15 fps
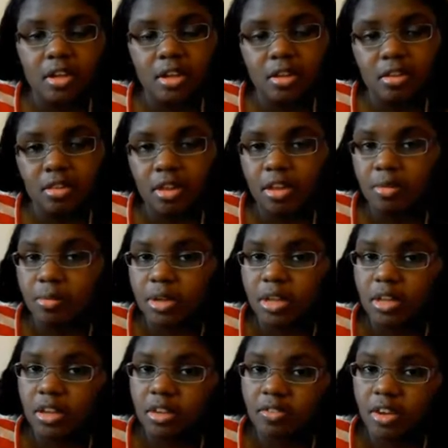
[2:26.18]
"That's that's my
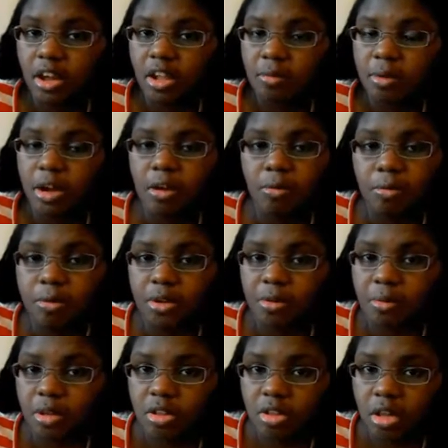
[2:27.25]
kid's father, but I won't put
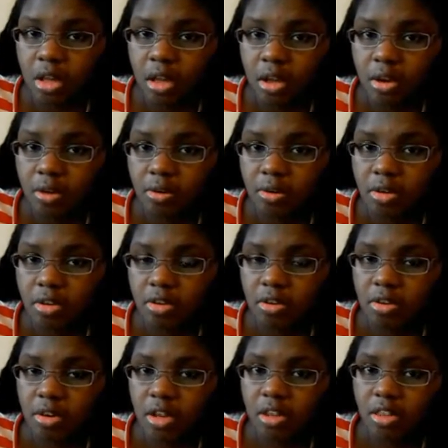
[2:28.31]
him in jail because
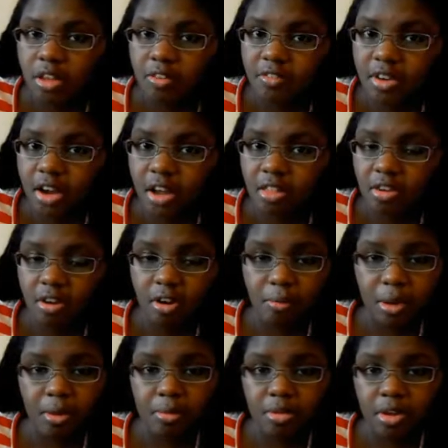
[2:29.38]
you know that's their father." Her
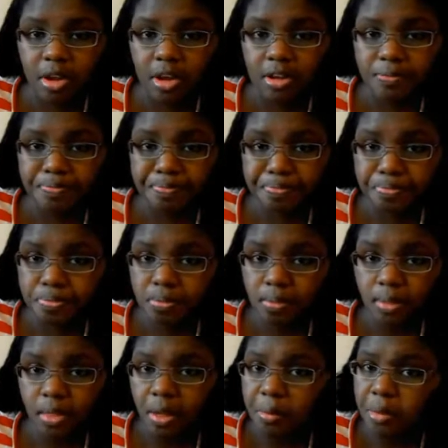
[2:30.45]
mom was like,
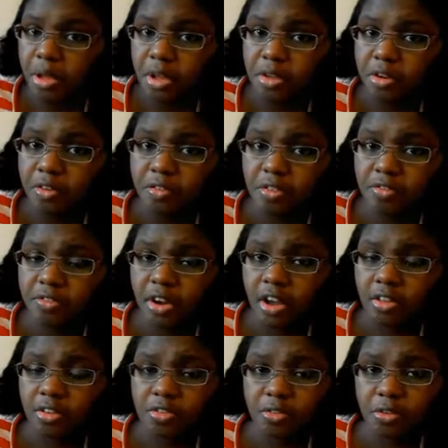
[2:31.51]
"Me and your
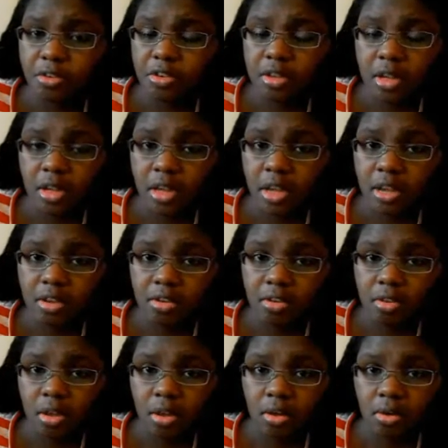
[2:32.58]
father divorced at eight
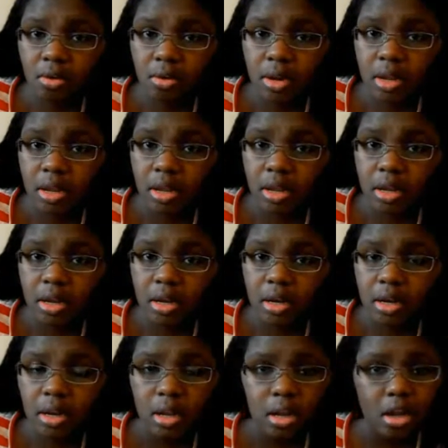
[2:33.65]
years old,
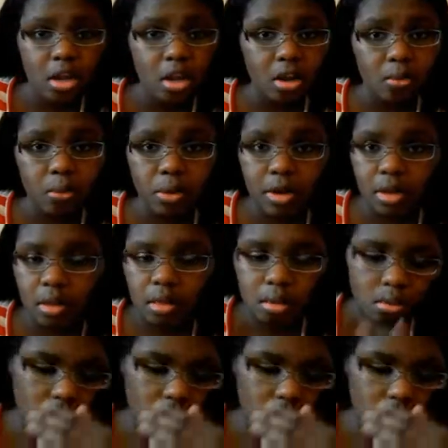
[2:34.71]
and when